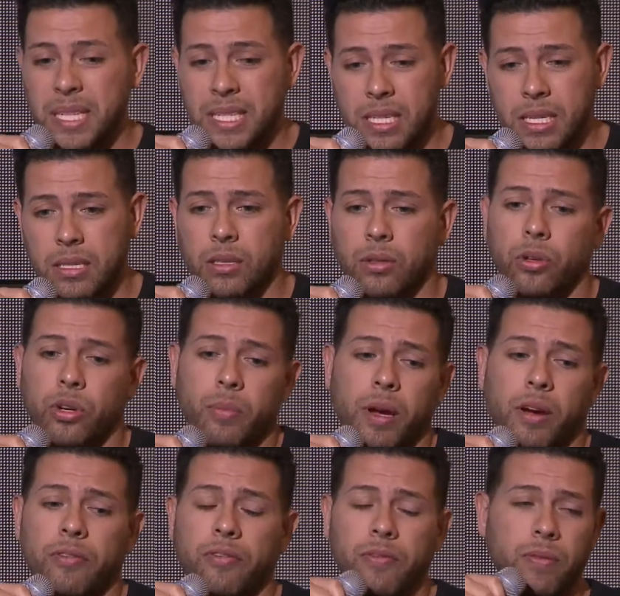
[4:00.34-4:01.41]
business, to learn
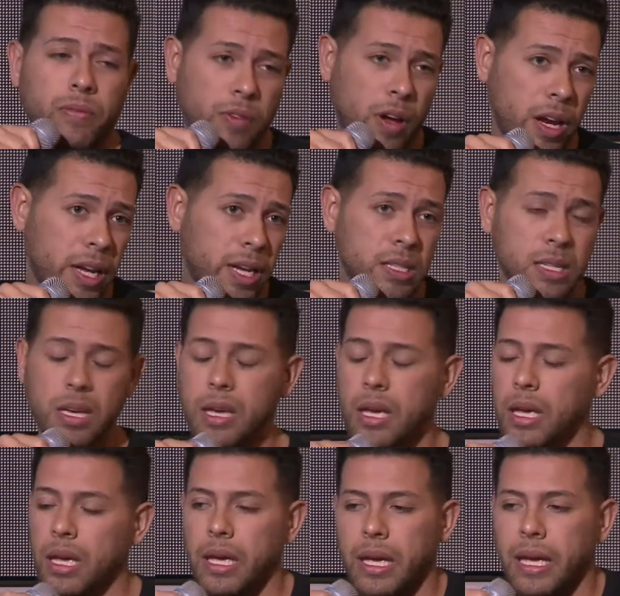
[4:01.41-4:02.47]
about finance.
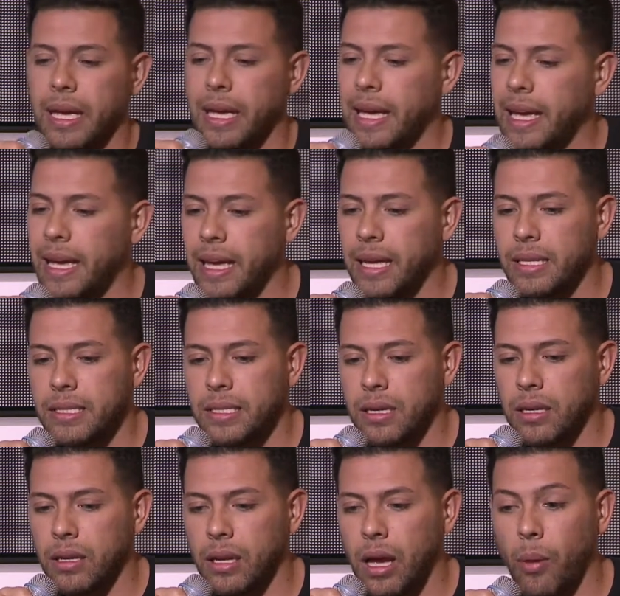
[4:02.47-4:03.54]
And
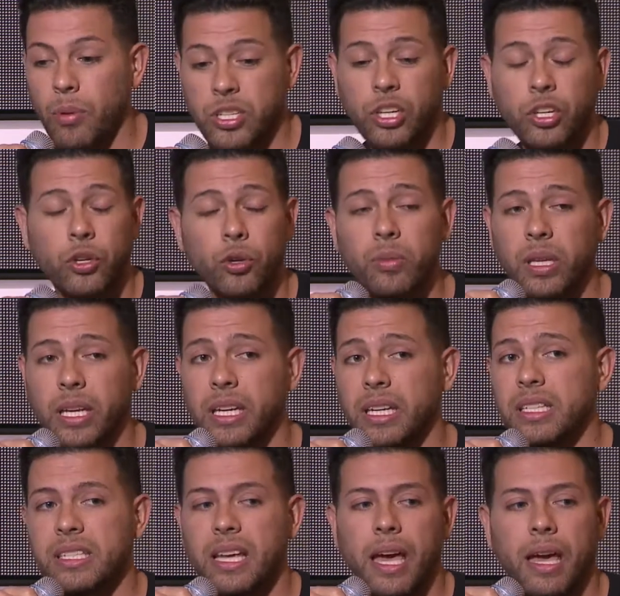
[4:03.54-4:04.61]
I was
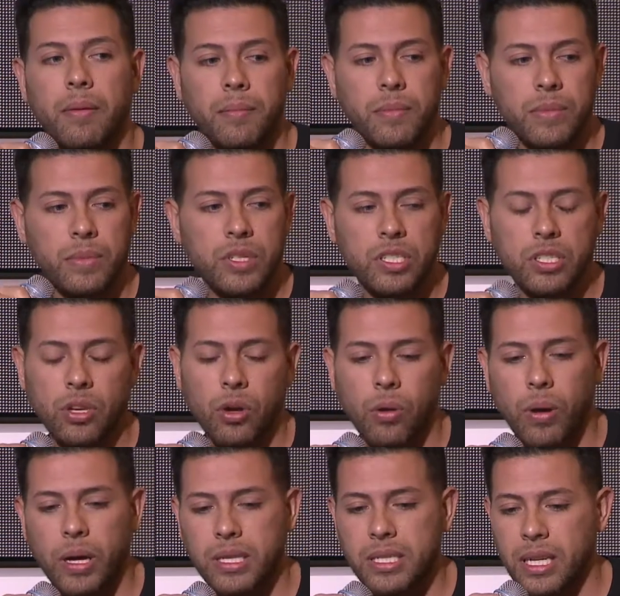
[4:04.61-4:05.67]
accumulating debt.
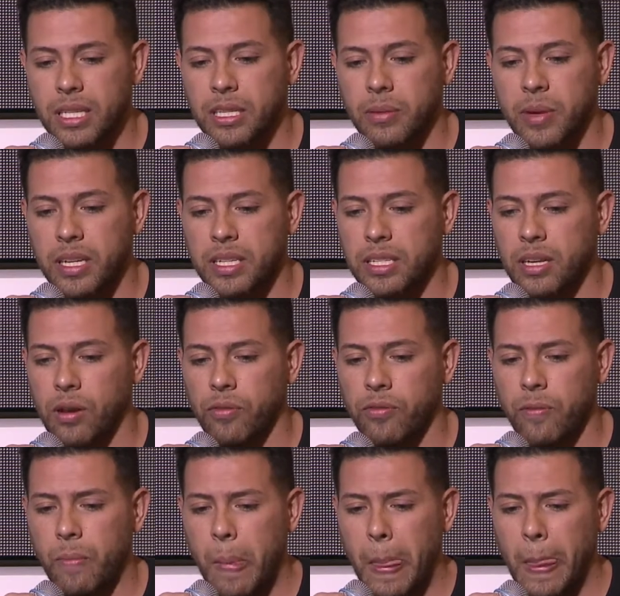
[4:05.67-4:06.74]
So I said to
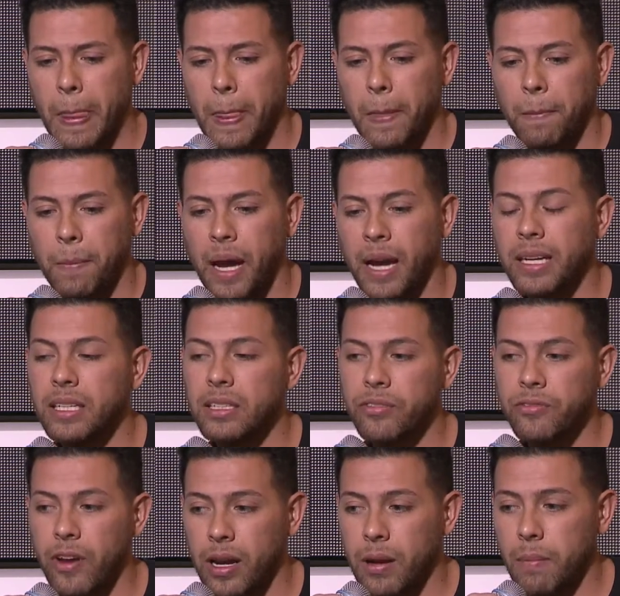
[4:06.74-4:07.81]
myself, I need to
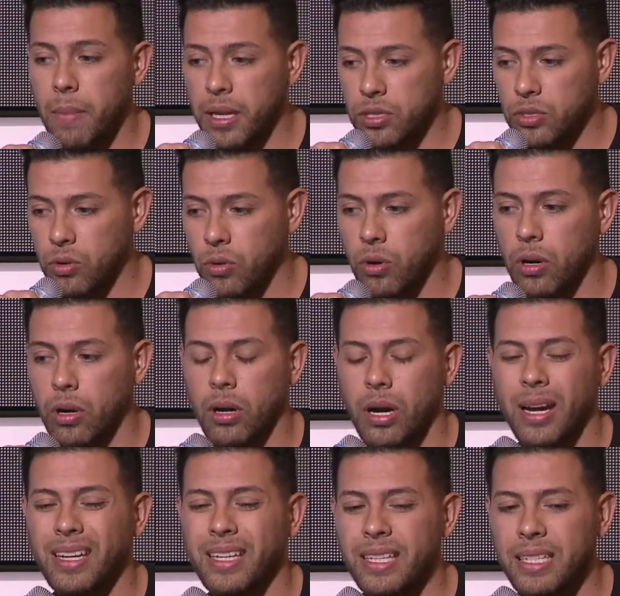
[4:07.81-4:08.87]
find a mentor.
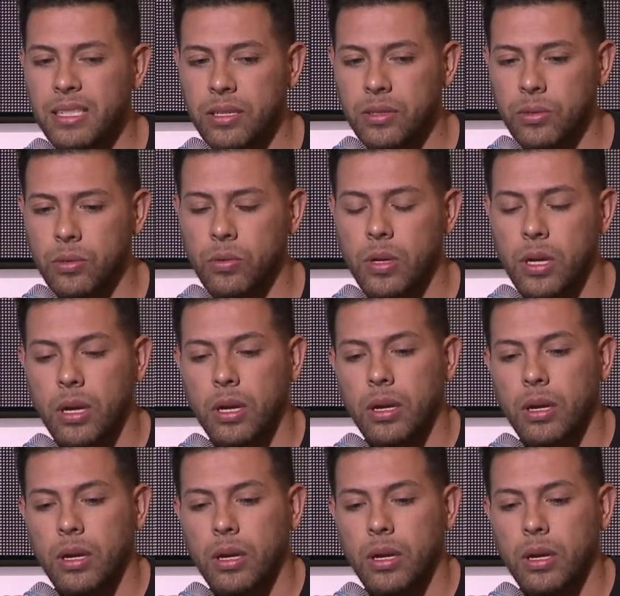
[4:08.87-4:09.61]
I need to